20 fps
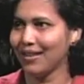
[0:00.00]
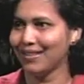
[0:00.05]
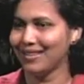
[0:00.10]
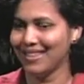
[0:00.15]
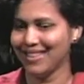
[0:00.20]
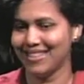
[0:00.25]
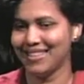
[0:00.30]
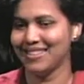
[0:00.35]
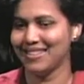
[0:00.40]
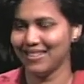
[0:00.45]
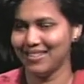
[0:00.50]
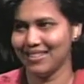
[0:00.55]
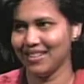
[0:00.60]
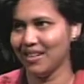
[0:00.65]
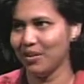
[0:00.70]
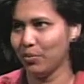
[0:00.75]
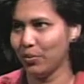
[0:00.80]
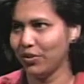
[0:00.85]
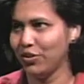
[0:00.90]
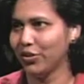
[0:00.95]
This is the
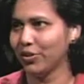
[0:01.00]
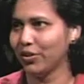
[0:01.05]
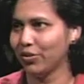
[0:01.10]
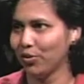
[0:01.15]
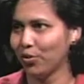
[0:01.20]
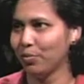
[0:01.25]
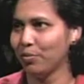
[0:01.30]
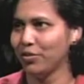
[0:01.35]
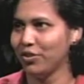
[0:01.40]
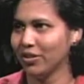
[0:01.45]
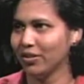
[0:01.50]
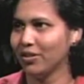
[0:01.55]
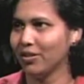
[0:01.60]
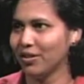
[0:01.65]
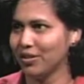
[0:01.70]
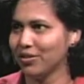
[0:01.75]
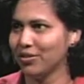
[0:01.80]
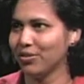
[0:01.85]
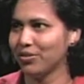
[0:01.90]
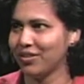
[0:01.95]
time when you can open your
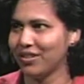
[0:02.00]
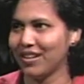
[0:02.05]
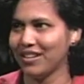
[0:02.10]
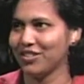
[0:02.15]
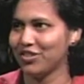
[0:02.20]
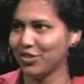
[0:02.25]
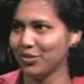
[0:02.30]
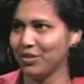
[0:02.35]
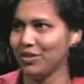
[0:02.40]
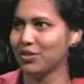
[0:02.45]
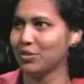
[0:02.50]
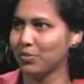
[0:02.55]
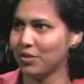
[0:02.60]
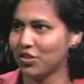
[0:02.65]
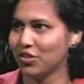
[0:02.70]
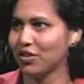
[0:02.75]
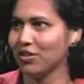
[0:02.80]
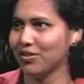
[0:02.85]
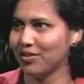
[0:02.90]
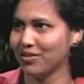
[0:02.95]
car door and actually
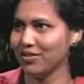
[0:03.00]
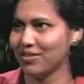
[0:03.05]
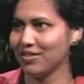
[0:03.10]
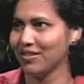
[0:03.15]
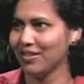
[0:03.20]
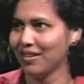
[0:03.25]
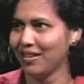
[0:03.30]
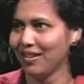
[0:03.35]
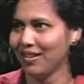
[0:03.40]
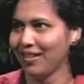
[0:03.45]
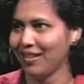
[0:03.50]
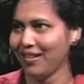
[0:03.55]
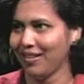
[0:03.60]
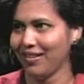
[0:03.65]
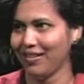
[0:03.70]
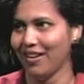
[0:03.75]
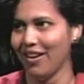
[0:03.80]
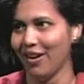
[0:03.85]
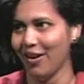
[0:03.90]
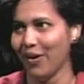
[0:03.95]
switch cars. you,
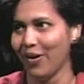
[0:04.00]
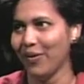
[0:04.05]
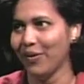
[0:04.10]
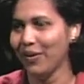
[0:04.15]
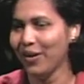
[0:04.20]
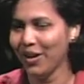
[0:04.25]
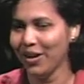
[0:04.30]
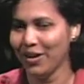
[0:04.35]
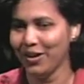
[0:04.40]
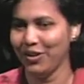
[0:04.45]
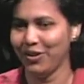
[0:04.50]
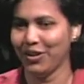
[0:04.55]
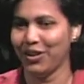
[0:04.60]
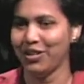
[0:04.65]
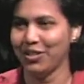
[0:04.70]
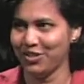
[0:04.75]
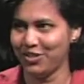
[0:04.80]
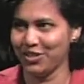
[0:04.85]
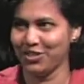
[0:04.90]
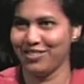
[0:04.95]
know, you
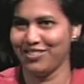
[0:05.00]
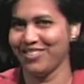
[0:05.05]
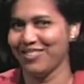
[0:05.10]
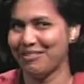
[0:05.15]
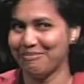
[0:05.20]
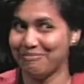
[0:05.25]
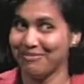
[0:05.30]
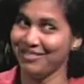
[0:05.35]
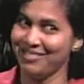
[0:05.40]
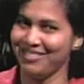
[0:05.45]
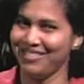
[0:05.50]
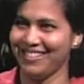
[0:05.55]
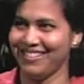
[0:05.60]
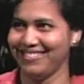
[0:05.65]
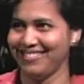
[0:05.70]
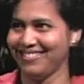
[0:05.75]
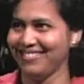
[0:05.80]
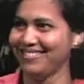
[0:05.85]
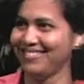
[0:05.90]
can just hop onto that